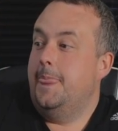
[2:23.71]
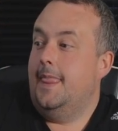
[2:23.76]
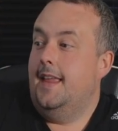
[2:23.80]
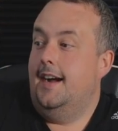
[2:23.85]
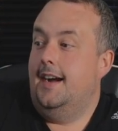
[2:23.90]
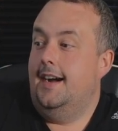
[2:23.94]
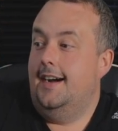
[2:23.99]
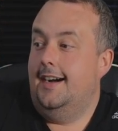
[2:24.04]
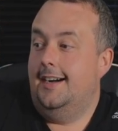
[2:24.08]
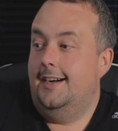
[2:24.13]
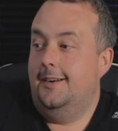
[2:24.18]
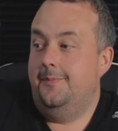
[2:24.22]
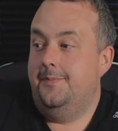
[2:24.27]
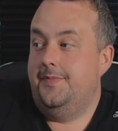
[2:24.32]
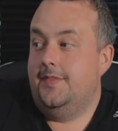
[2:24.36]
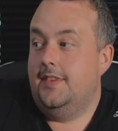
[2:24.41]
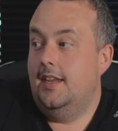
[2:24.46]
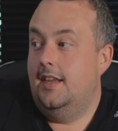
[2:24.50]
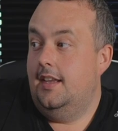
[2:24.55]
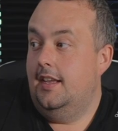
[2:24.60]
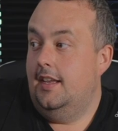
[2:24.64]
Um,
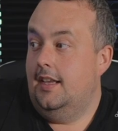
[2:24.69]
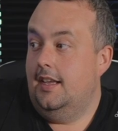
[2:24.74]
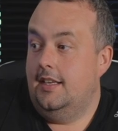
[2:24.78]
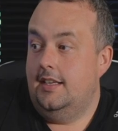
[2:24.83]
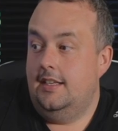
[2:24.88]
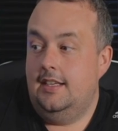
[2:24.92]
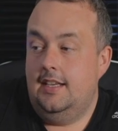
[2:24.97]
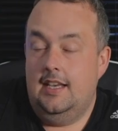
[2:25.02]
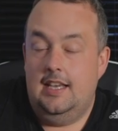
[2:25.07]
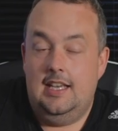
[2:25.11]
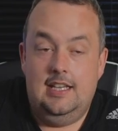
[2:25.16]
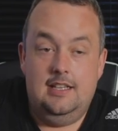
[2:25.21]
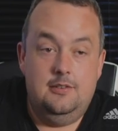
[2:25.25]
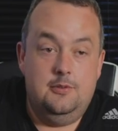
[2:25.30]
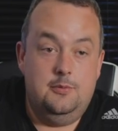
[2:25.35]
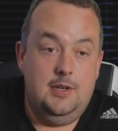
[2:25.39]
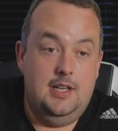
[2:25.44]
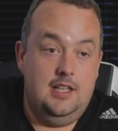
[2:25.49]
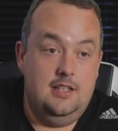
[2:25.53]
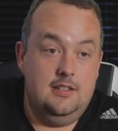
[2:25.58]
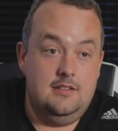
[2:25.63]
yeah,
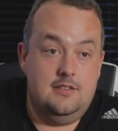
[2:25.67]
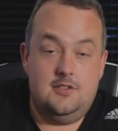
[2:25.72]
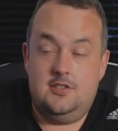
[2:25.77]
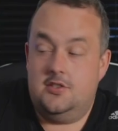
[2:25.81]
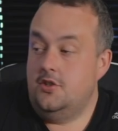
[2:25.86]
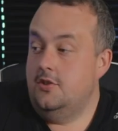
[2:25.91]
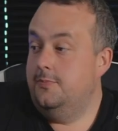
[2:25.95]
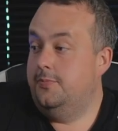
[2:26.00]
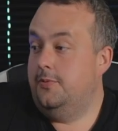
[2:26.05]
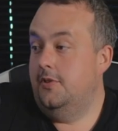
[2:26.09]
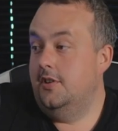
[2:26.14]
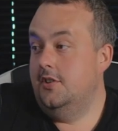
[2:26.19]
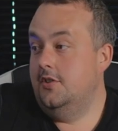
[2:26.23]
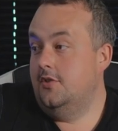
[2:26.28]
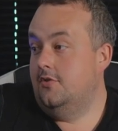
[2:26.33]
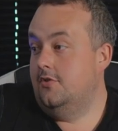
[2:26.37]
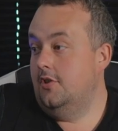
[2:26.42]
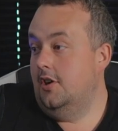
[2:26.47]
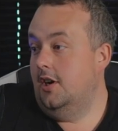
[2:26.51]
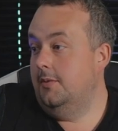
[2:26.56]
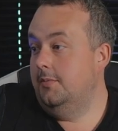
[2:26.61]
well, two points
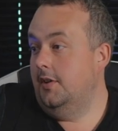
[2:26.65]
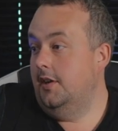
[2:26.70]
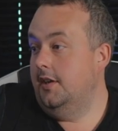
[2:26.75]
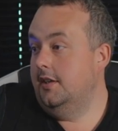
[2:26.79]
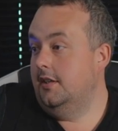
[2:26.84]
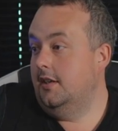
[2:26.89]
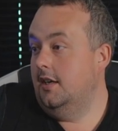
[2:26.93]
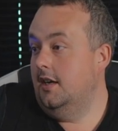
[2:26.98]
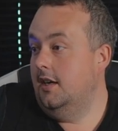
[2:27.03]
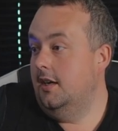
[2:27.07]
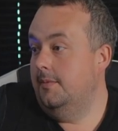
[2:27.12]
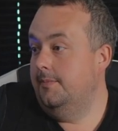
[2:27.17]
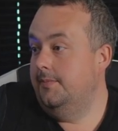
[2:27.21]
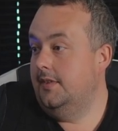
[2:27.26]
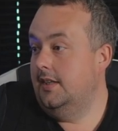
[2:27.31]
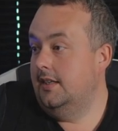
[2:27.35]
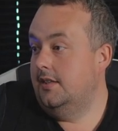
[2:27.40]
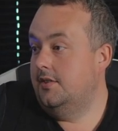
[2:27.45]
dropped, like um,